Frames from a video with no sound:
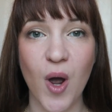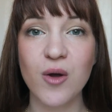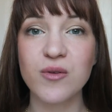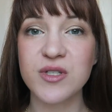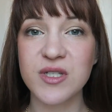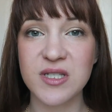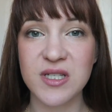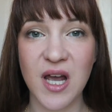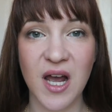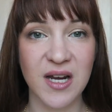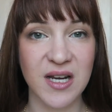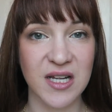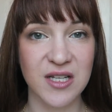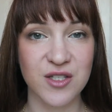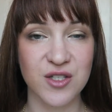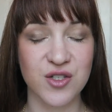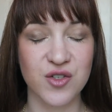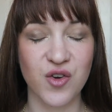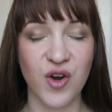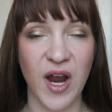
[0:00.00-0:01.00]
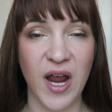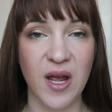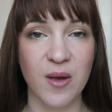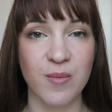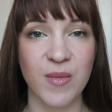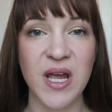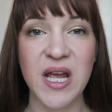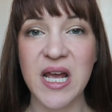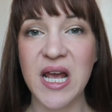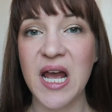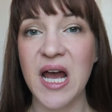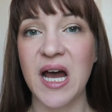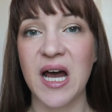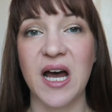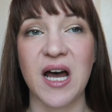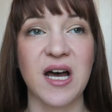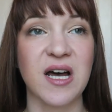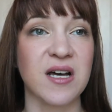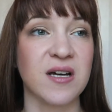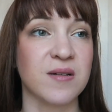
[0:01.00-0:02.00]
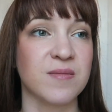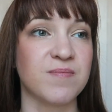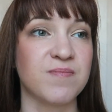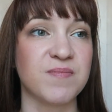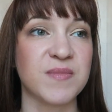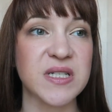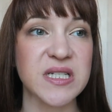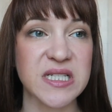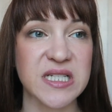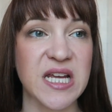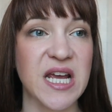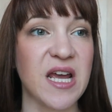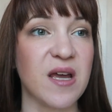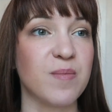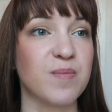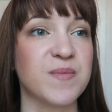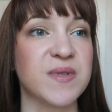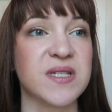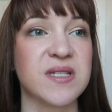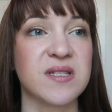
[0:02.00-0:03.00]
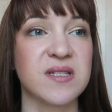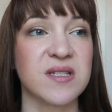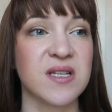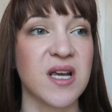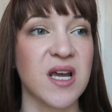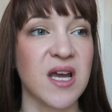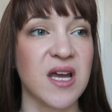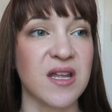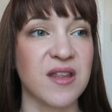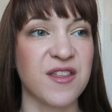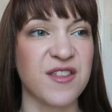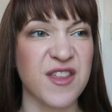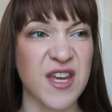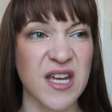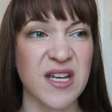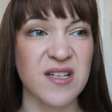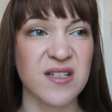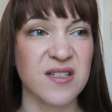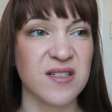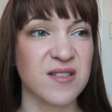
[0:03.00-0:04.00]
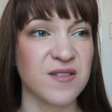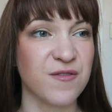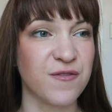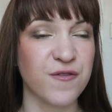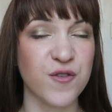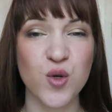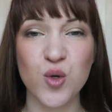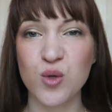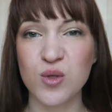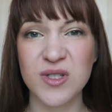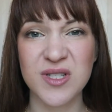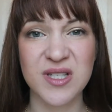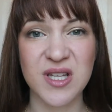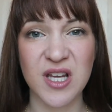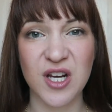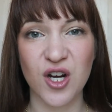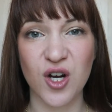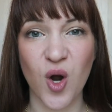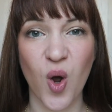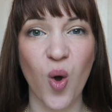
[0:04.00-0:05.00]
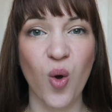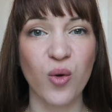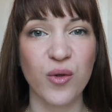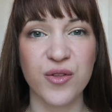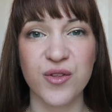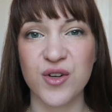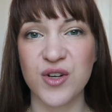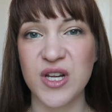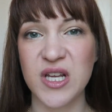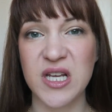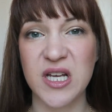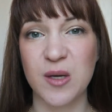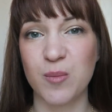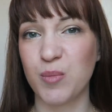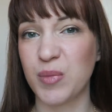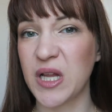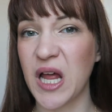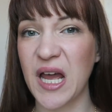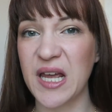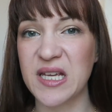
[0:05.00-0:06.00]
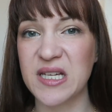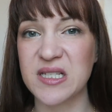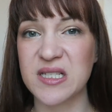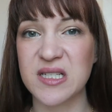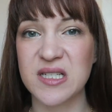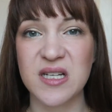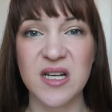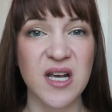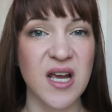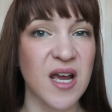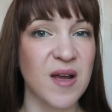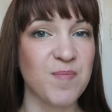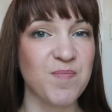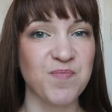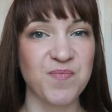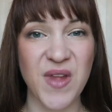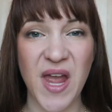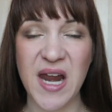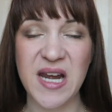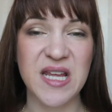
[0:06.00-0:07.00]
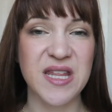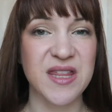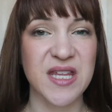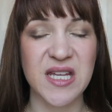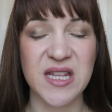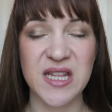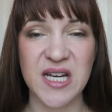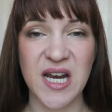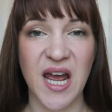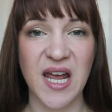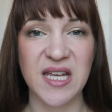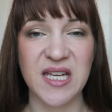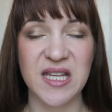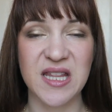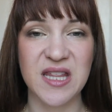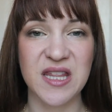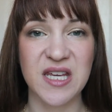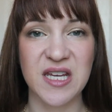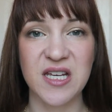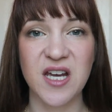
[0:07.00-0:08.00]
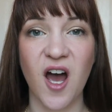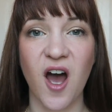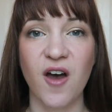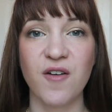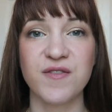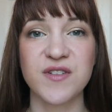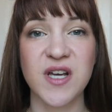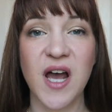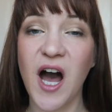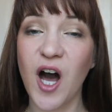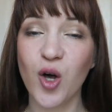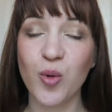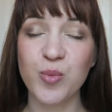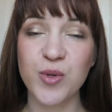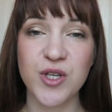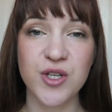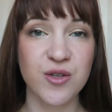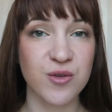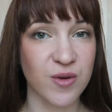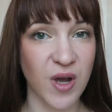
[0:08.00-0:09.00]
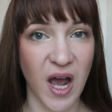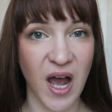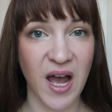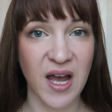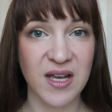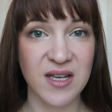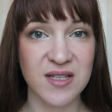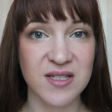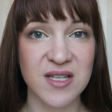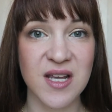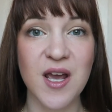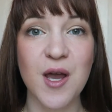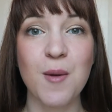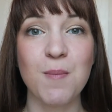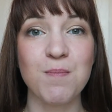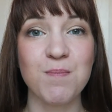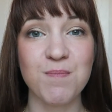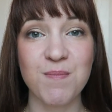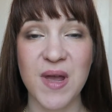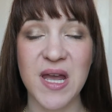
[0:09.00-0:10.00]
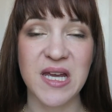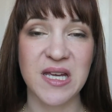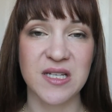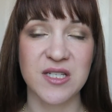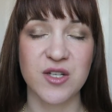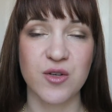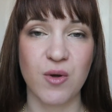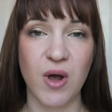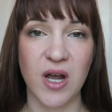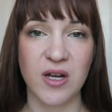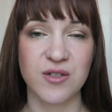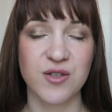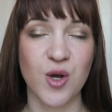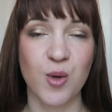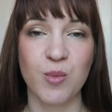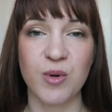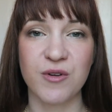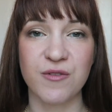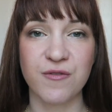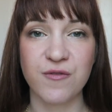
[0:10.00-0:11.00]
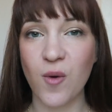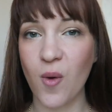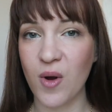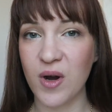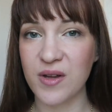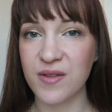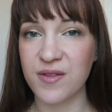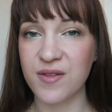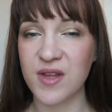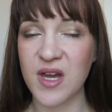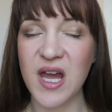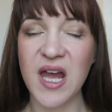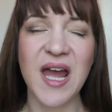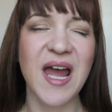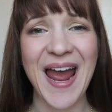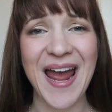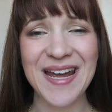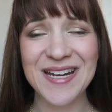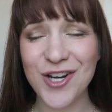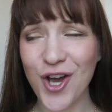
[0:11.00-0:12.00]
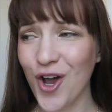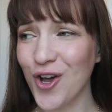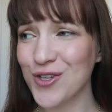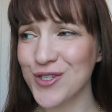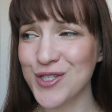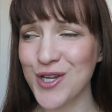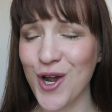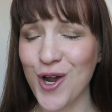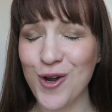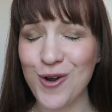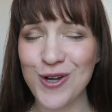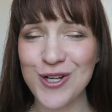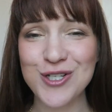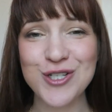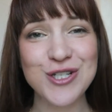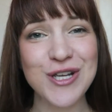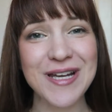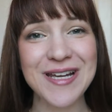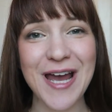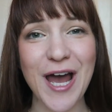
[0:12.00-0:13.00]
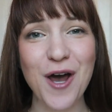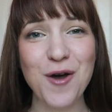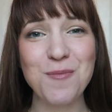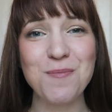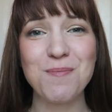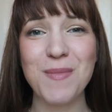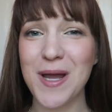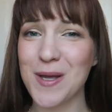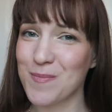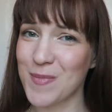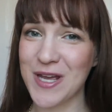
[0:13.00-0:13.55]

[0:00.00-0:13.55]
posts on Instagram, tips, foods that are Whole30 compliant, anything that I can think of to help you guys make it to October 4th. And also check out my